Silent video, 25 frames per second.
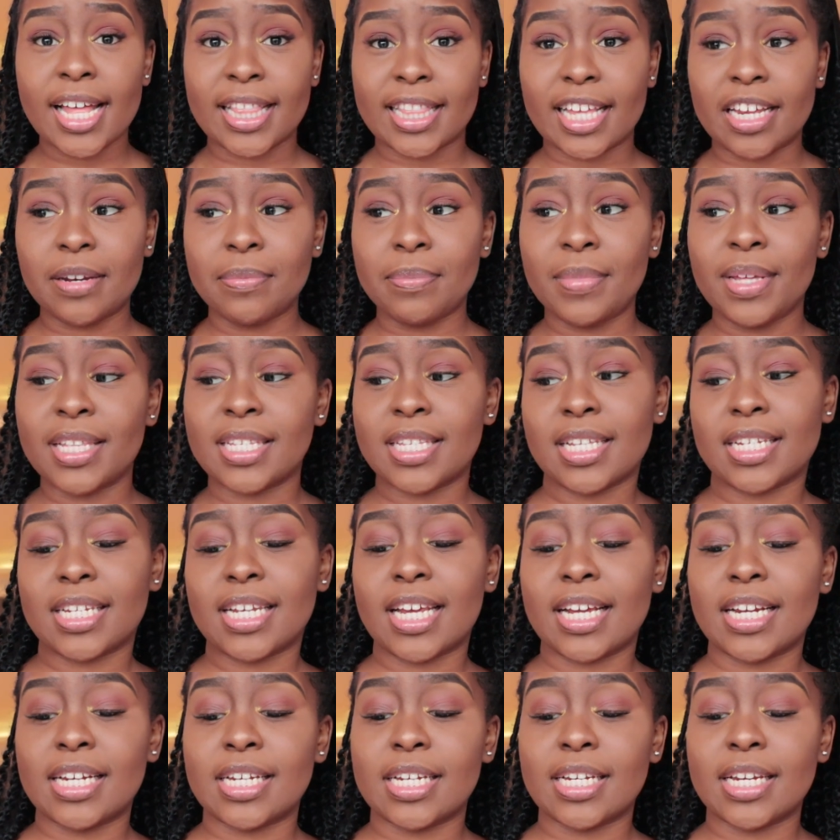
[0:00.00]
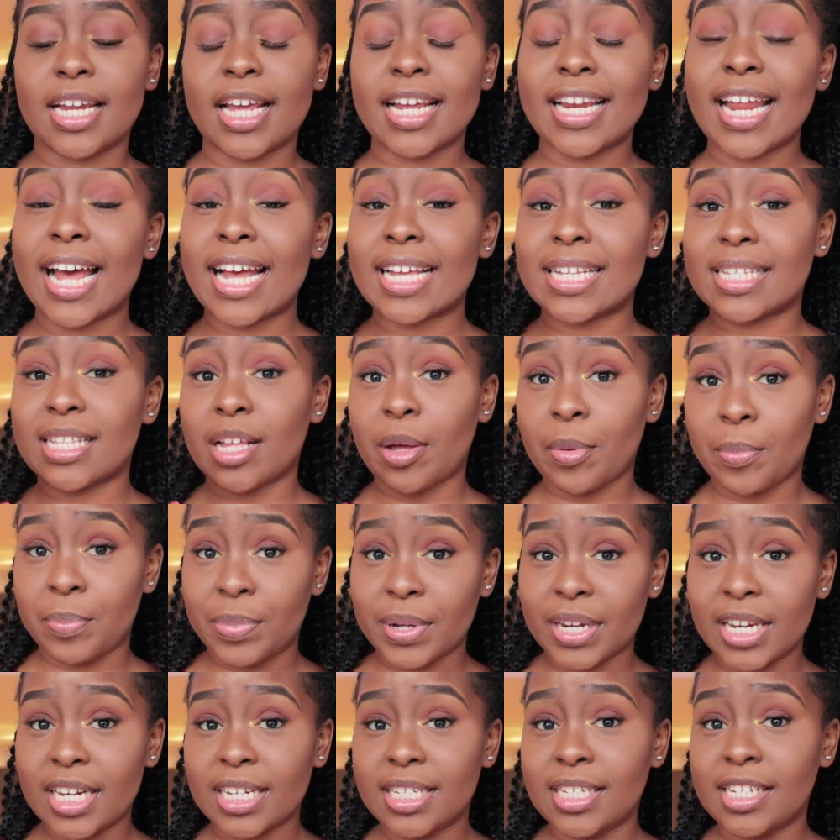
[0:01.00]
That means it can, it has the
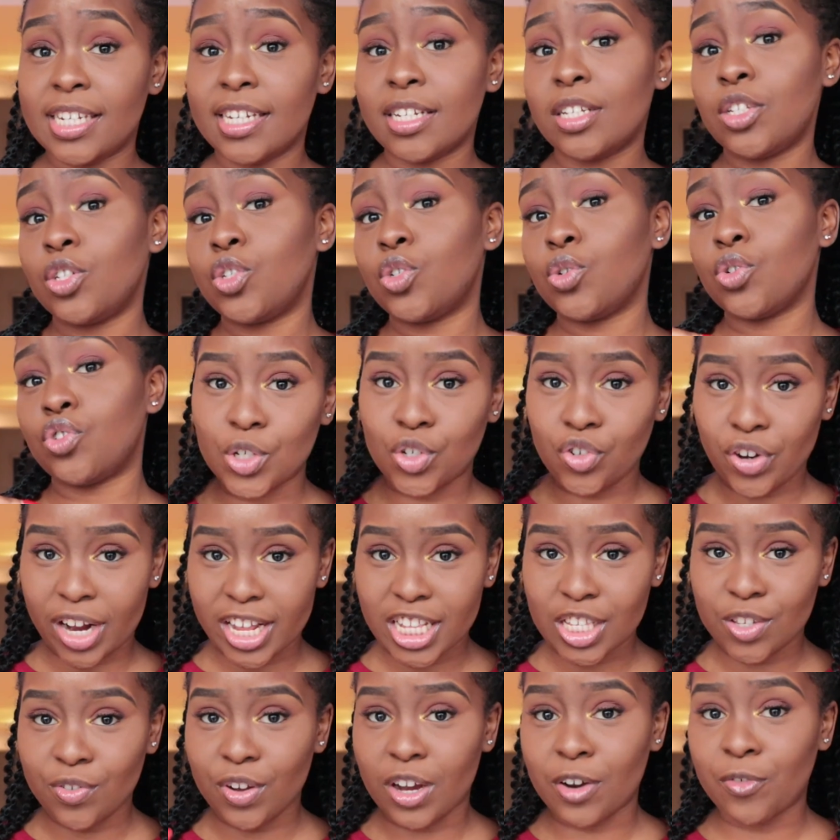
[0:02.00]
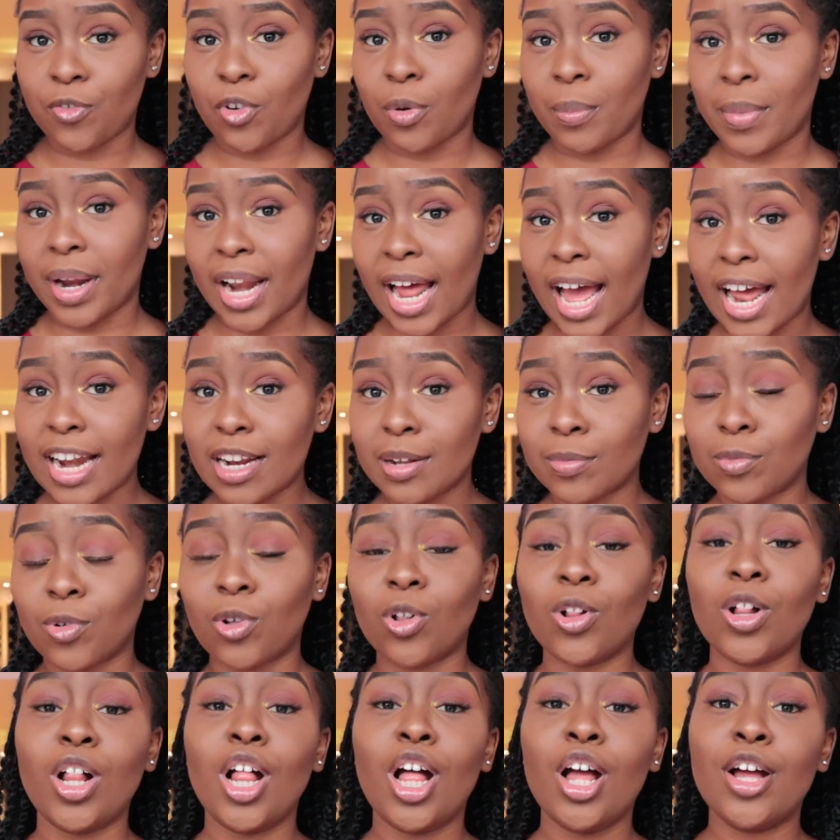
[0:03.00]
ability to transfer from an
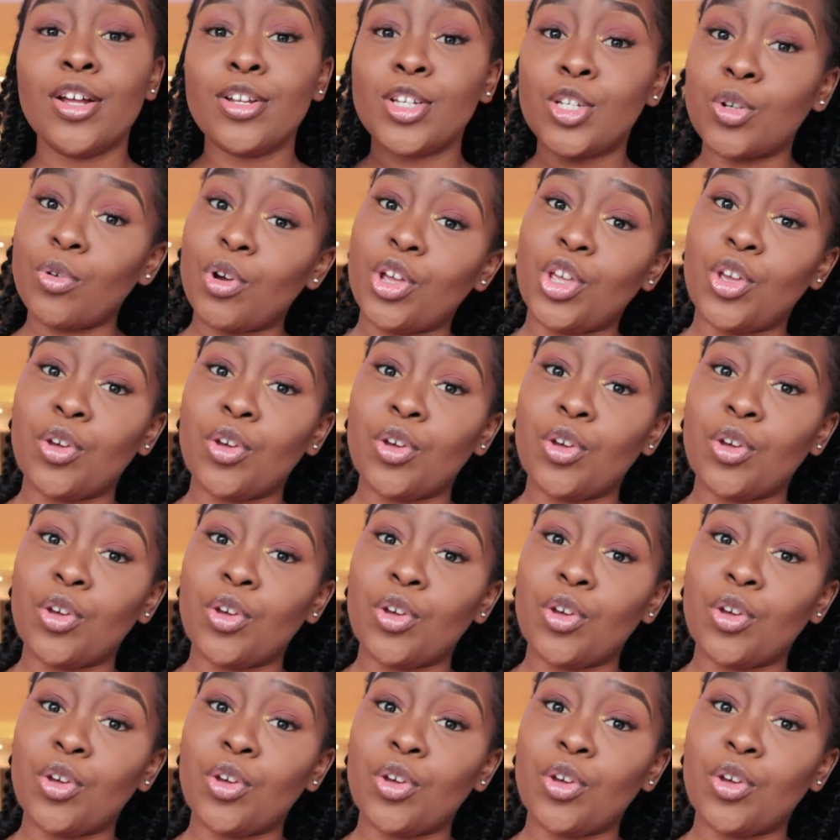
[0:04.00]
animal to a